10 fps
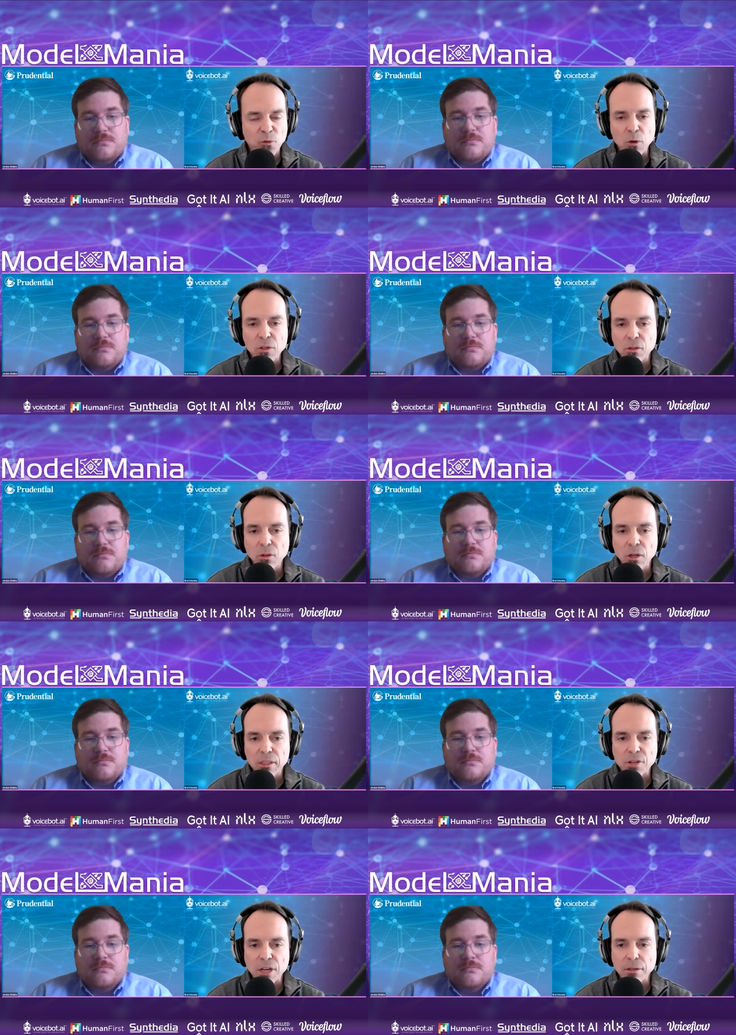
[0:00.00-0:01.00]
Speaker 1: first looked at
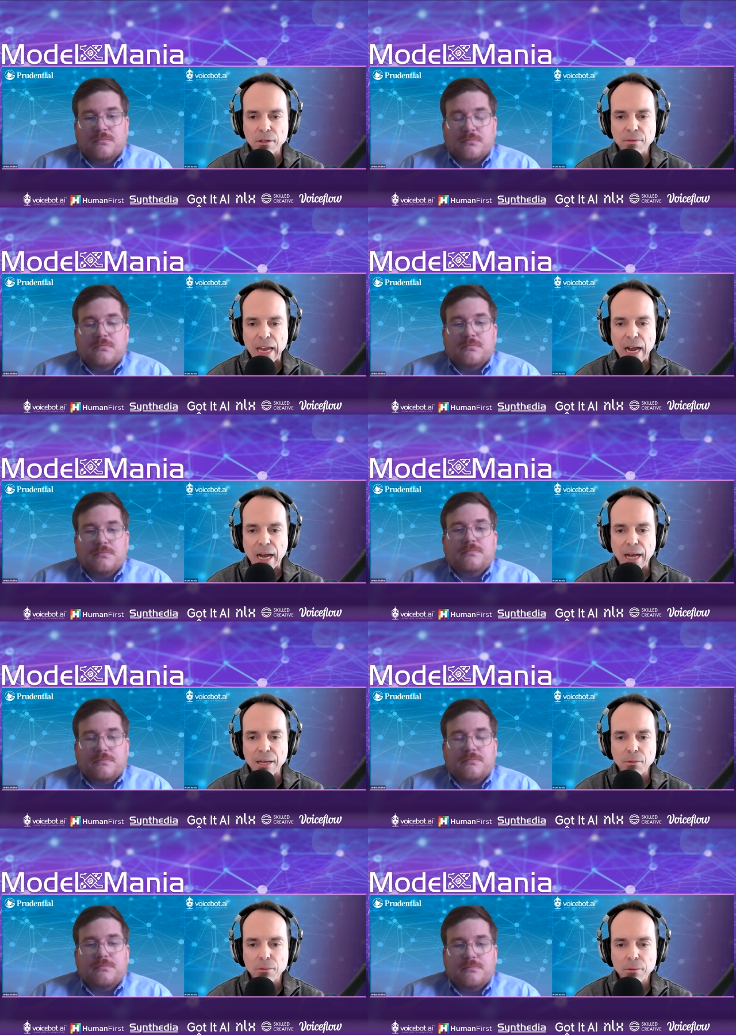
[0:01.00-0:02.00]
generative AI,
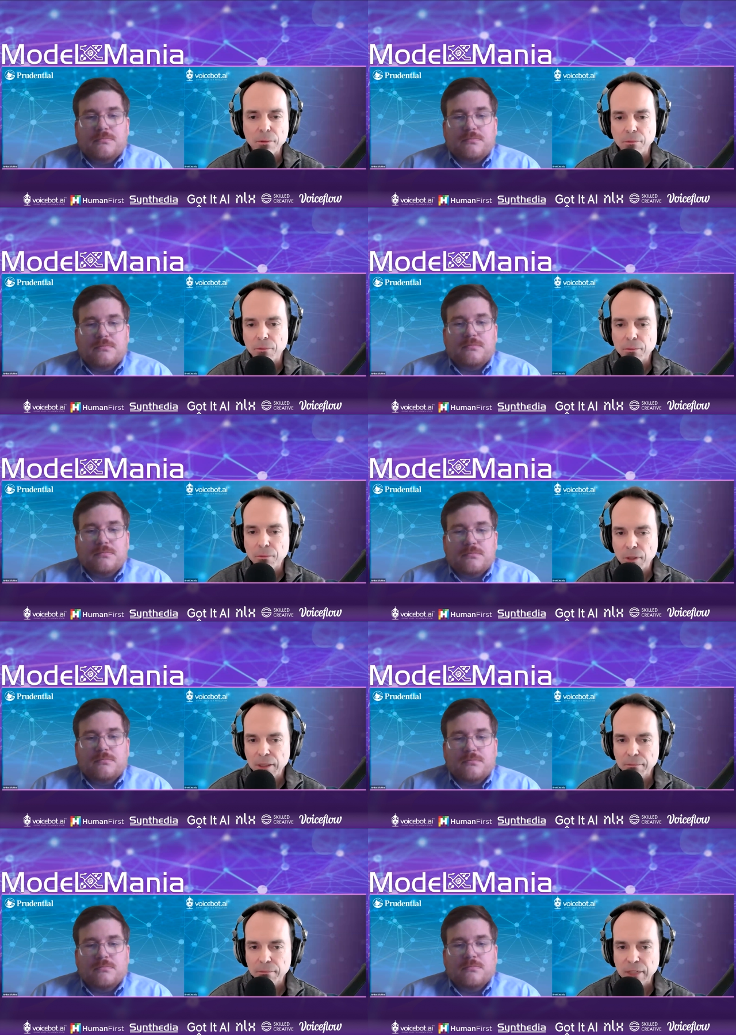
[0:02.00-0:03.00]
what
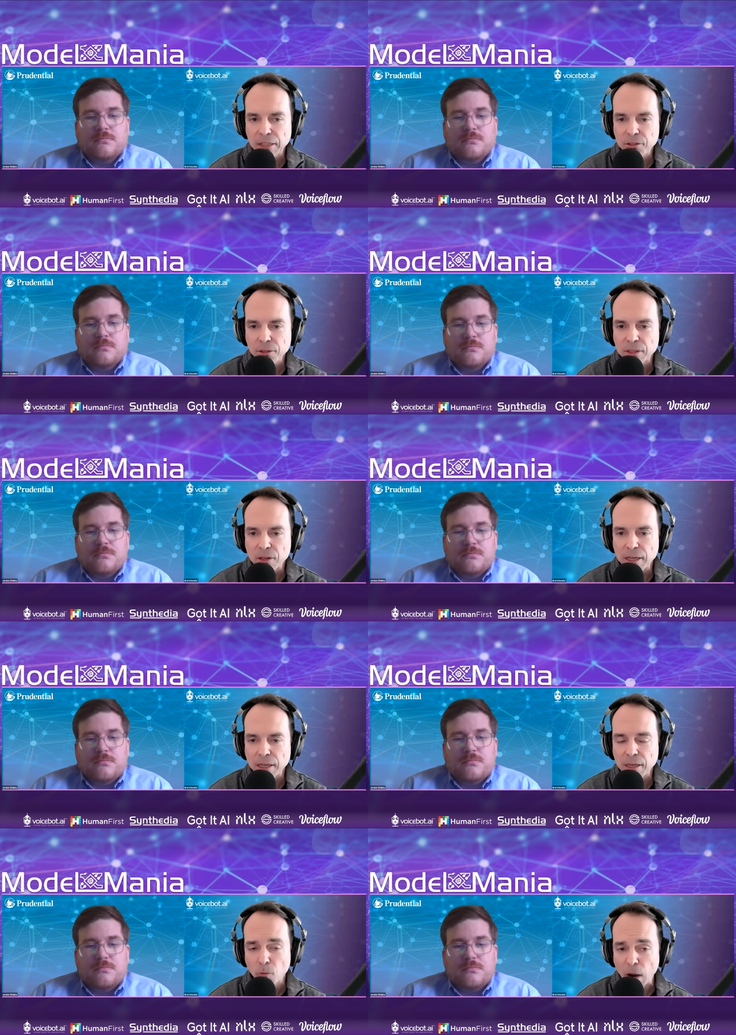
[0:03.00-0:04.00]
got you
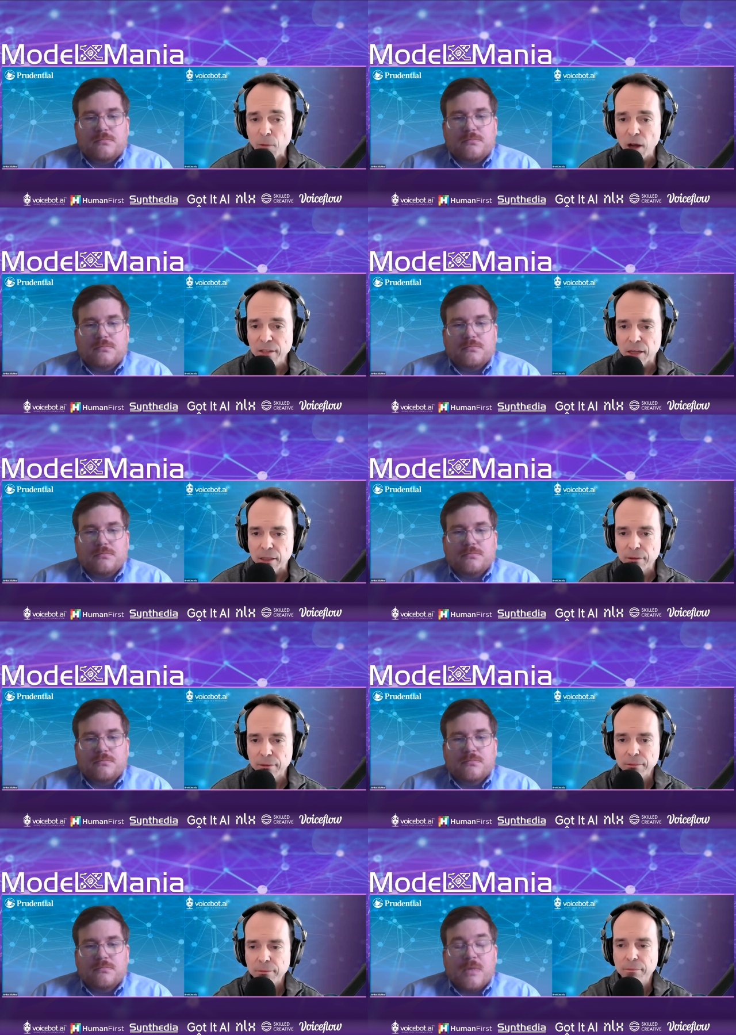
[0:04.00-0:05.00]
excited and when was it?
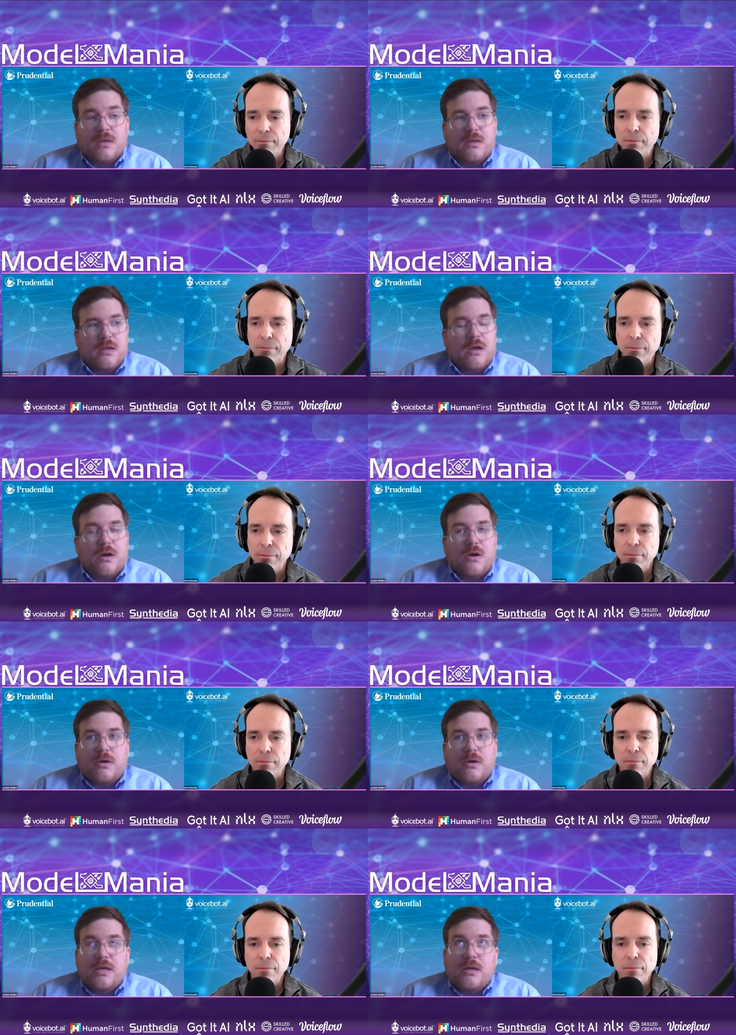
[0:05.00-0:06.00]
Speaker 2: Oh,
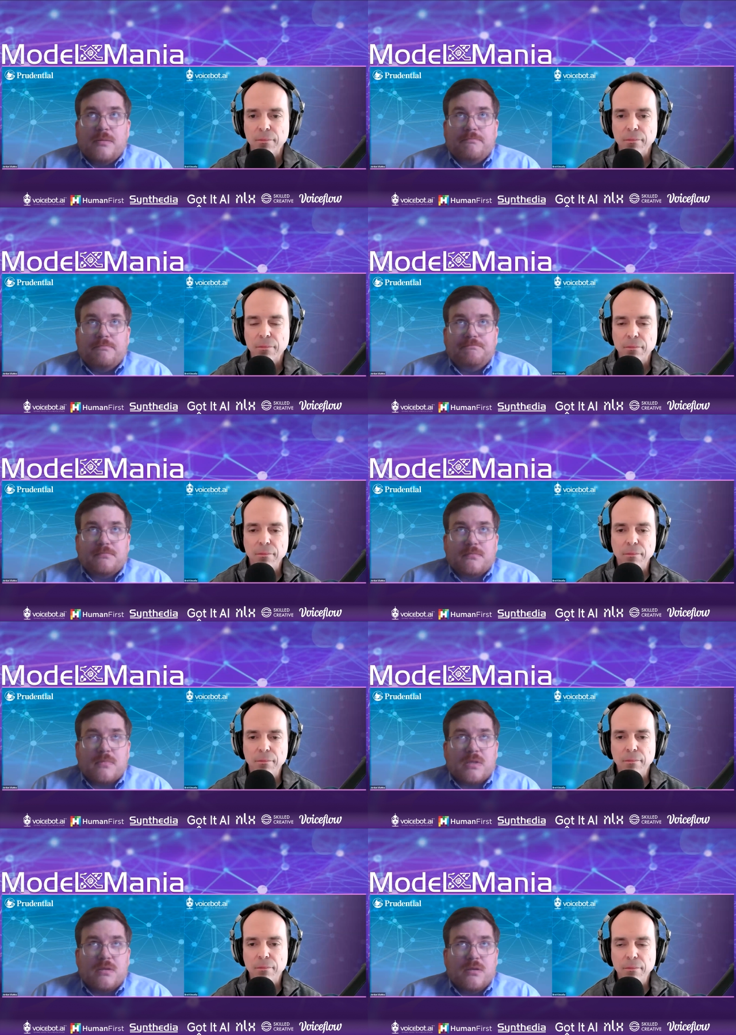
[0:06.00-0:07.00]
um,
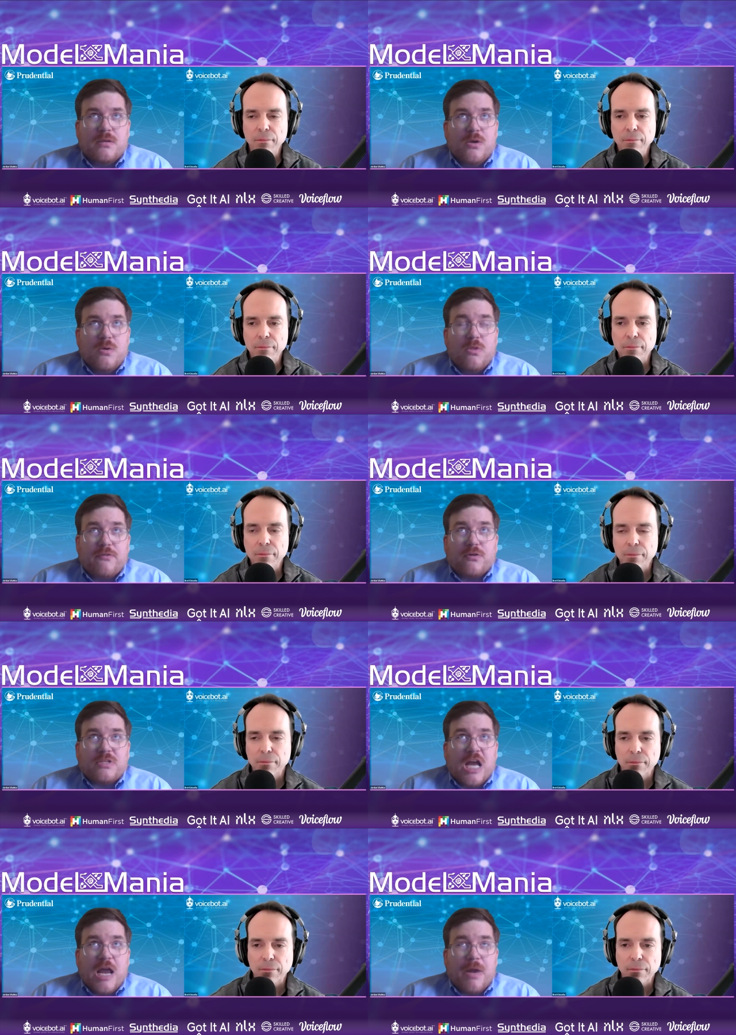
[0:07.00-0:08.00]
well, the
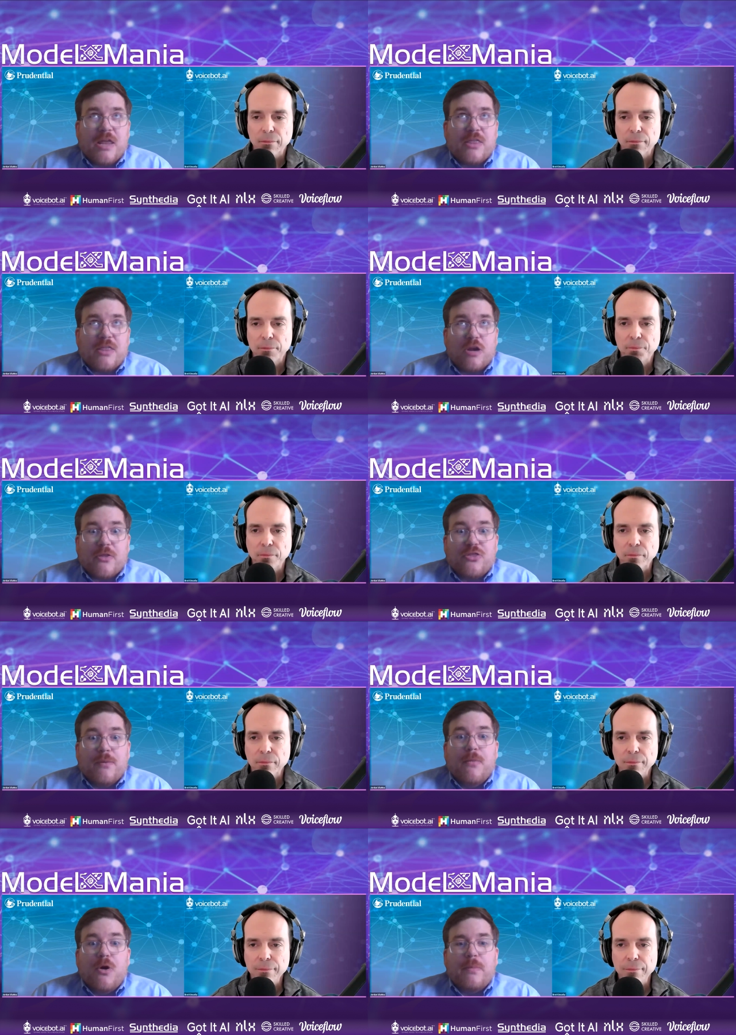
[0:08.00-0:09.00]
first time I thought about the
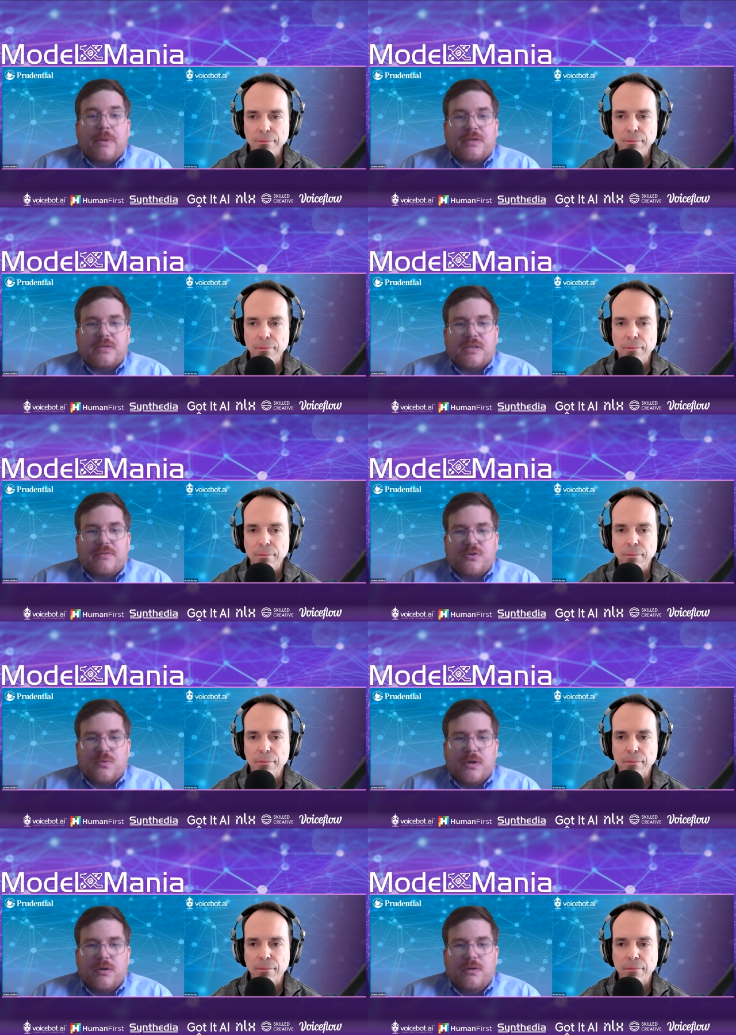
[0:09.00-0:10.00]
moment, if you
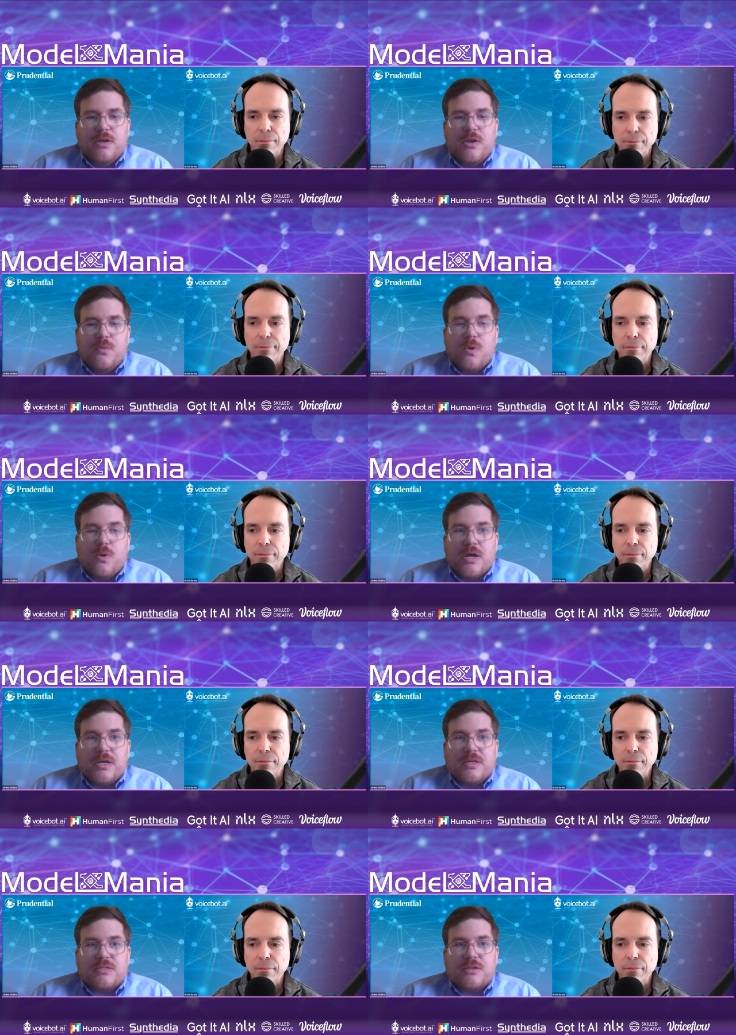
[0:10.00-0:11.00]
will,
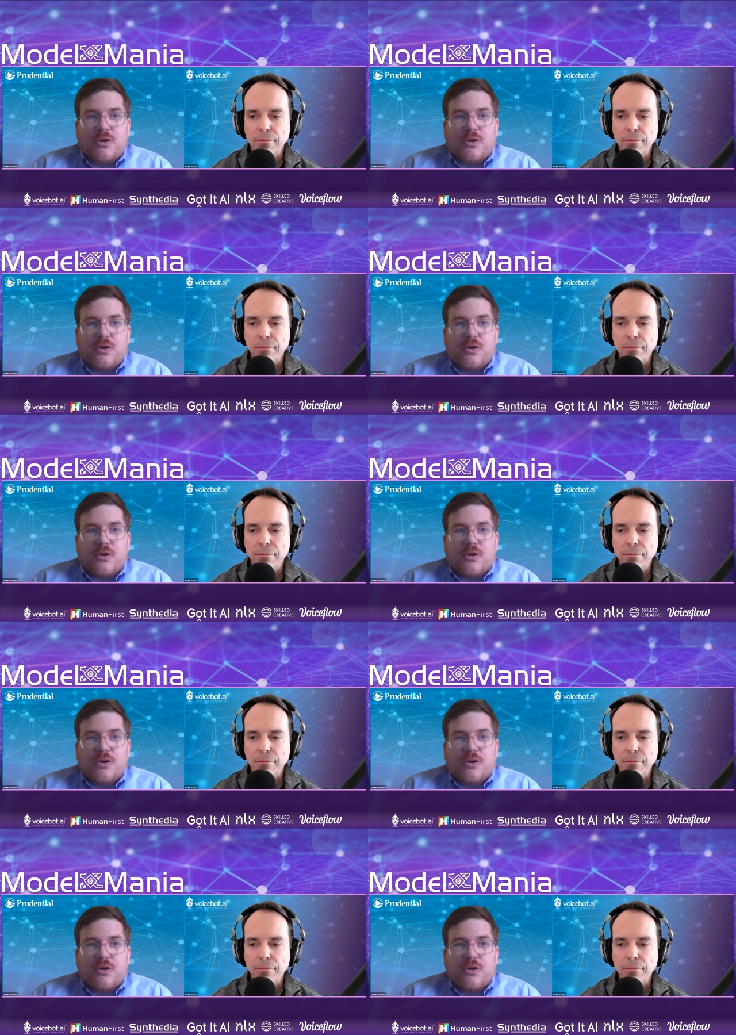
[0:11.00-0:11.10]
was